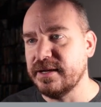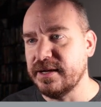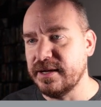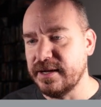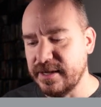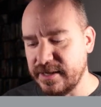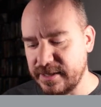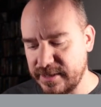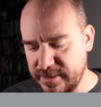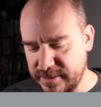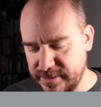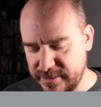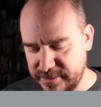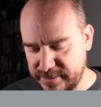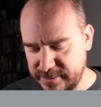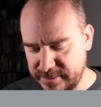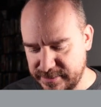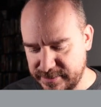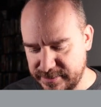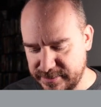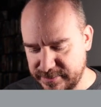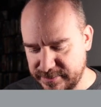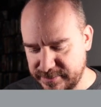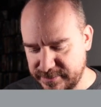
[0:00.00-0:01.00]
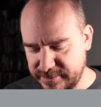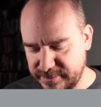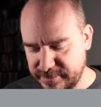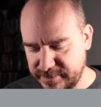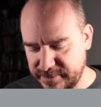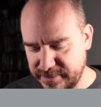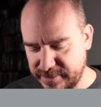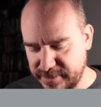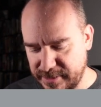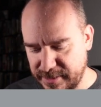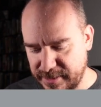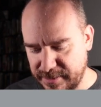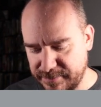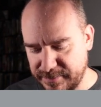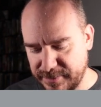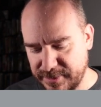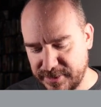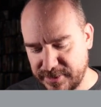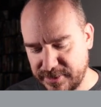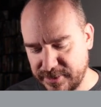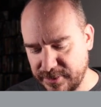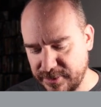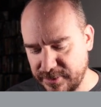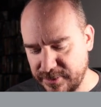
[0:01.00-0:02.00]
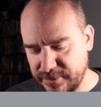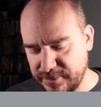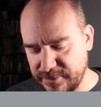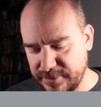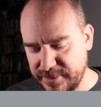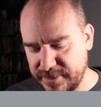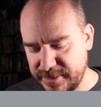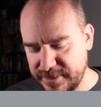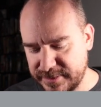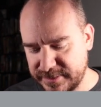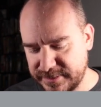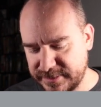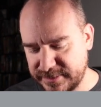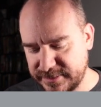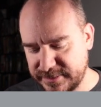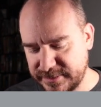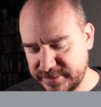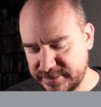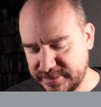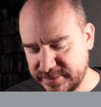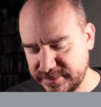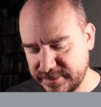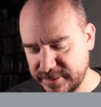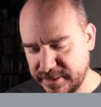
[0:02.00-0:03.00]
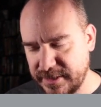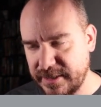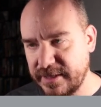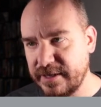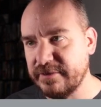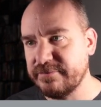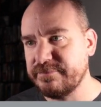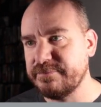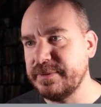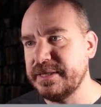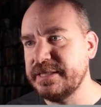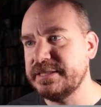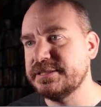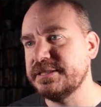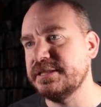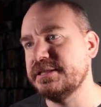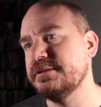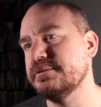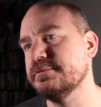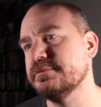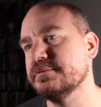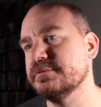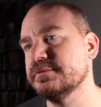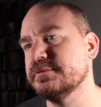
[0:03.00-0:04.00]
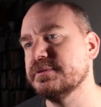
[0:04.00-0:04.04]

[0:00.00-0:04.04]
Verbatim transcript: Uh, I'm going to call this FBT.